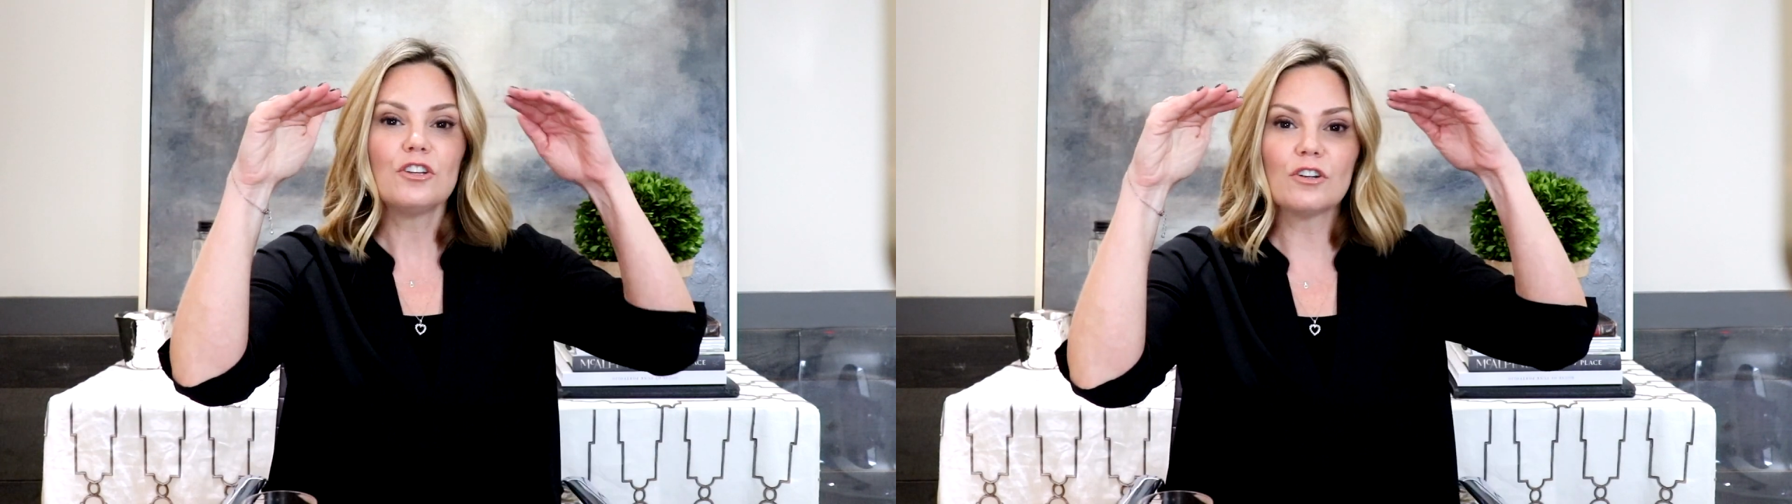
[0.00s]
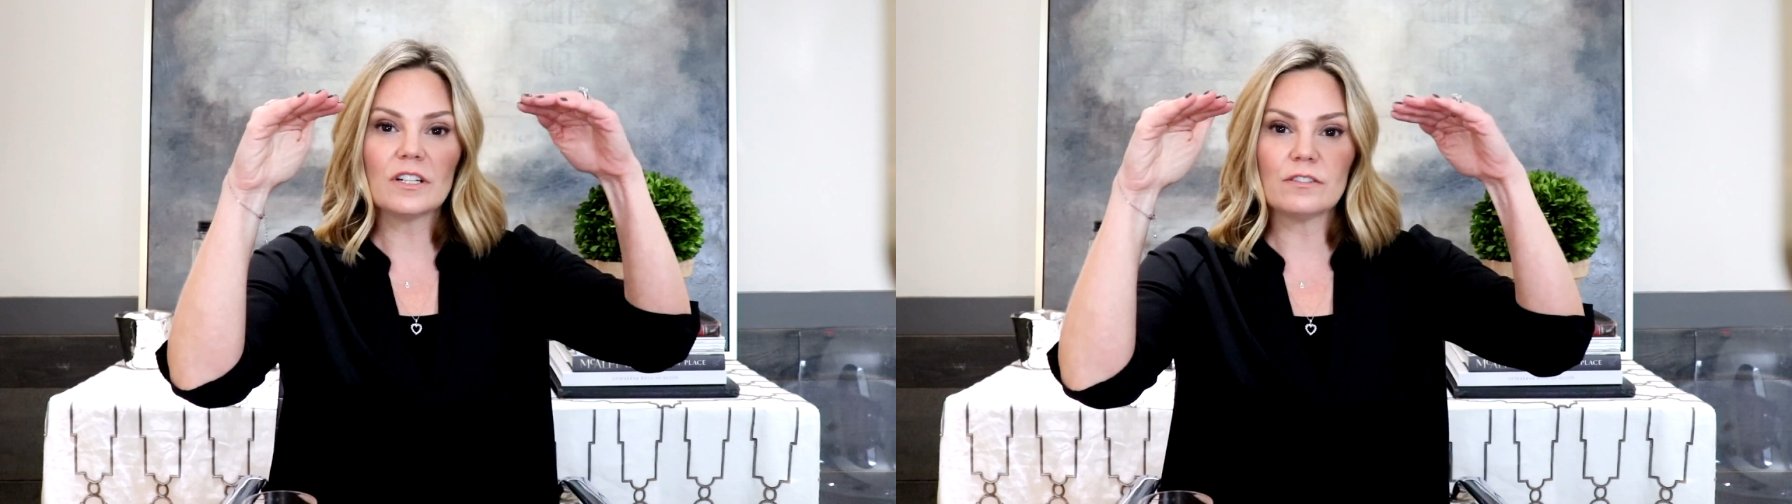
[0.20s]

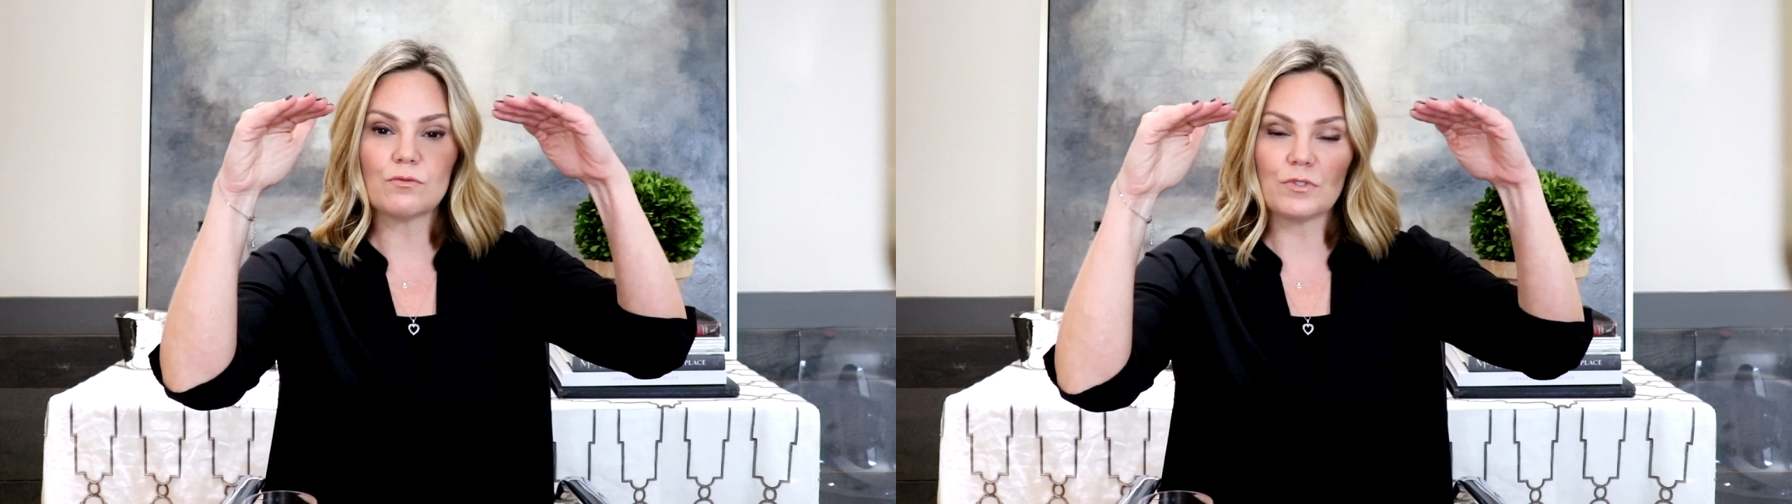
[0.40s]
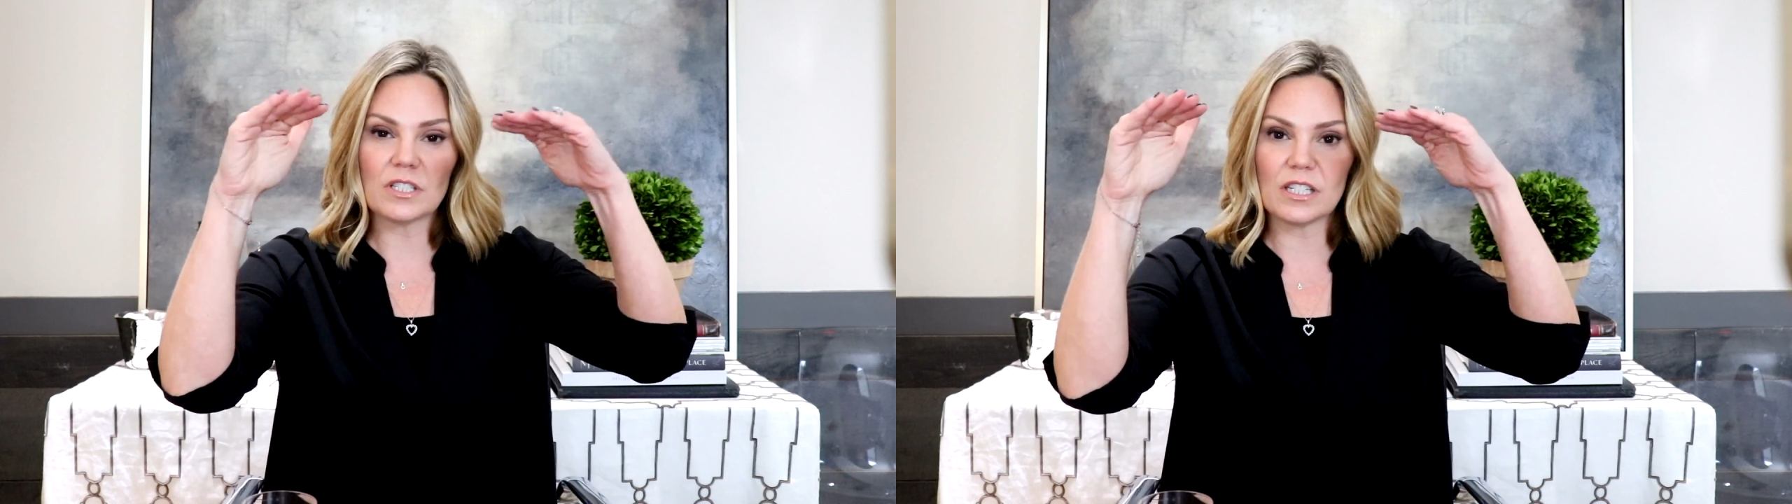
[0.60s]
your
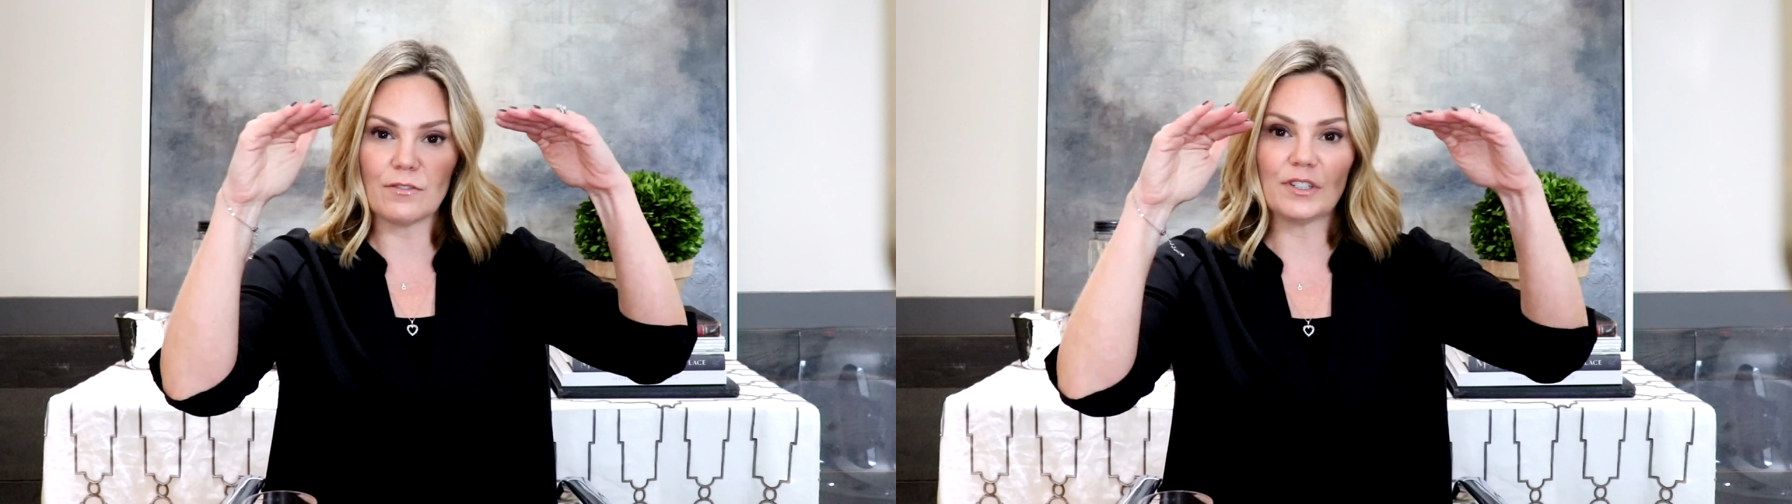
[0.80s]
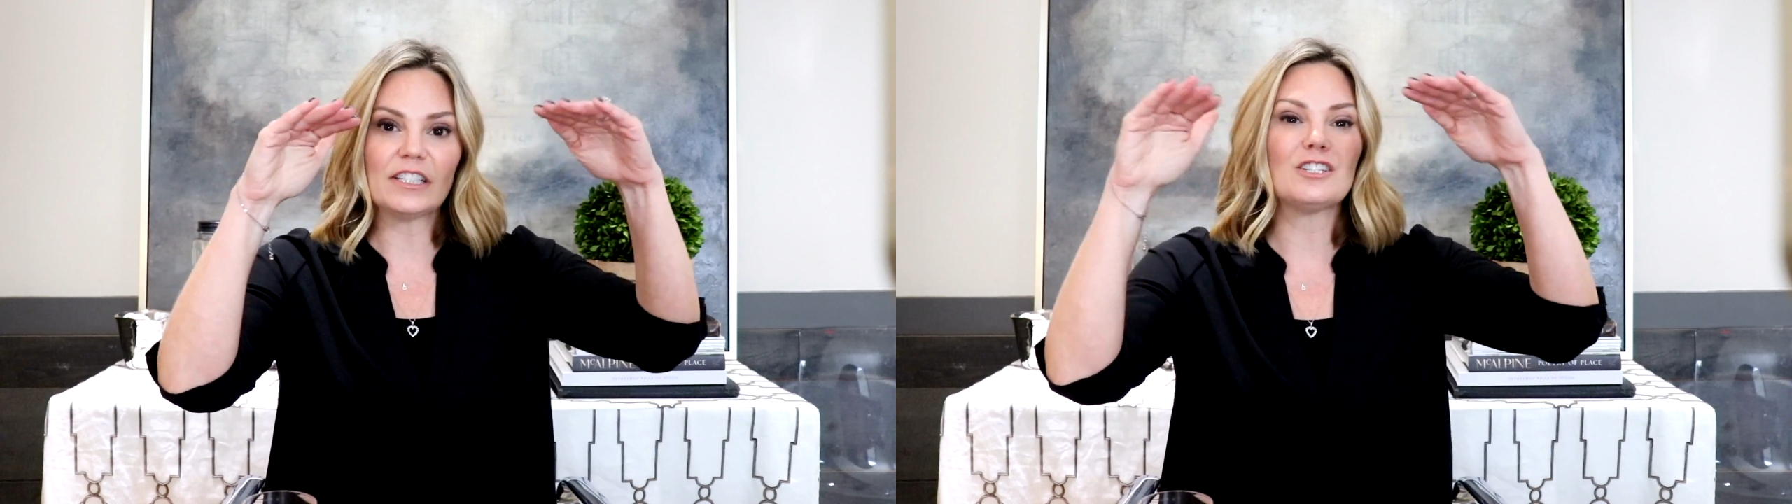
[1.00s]

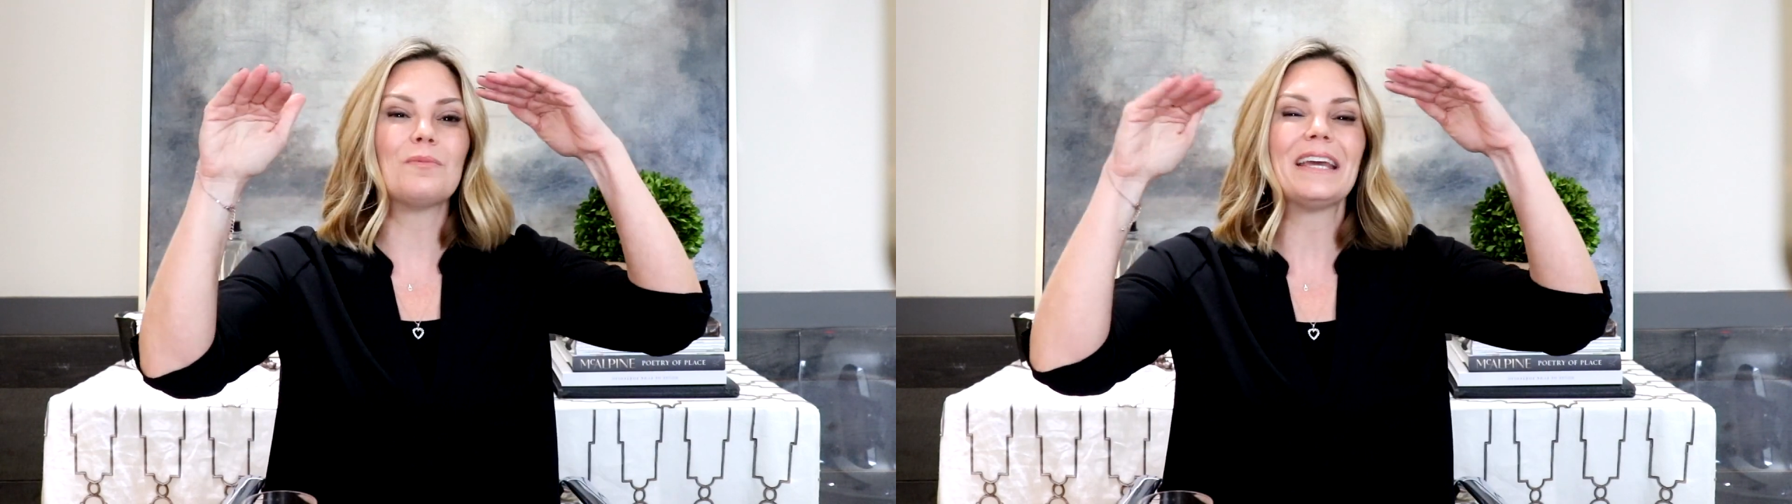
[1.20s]
receiver needs to